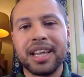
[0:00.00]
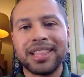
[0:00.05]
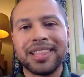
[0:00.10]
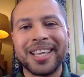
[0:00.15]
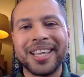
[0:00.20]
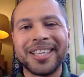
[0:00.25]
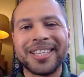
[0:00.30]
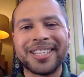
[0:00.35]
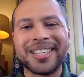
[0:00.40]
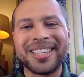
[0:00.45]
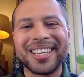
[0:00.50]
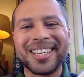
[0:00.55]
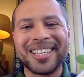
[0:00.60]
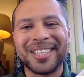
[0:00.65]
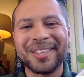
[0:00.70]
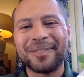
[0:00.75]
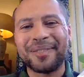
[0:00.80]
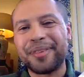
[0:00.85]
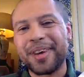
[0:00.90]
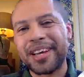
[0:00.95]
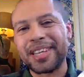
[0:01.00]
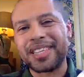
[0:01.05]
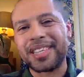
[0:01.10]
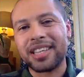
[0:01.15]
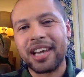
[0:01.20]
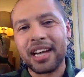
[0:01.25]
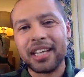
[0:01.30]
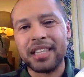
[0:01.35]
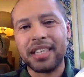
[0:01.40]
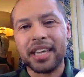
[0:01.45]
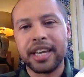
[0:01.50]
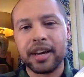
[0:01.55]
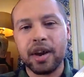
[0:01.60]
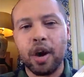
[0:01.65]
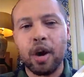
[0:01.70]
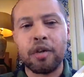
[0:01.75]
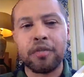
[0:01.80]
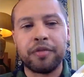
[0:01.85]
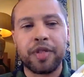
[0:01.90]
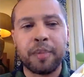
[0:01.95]
this is the first sighting
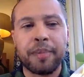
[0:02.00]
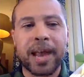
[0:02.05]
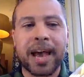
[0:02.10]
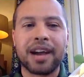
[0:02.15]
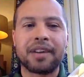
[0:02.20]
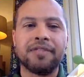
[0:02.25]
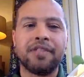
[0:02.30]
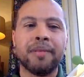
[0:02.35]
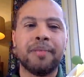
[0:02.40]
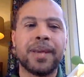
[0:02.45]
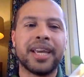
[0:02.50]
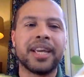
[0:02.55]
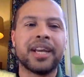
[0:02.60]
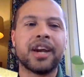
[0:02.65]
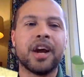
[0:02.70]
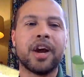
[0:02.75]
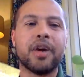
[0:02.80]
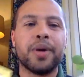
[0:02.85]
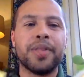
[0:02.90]
of the black flamingo.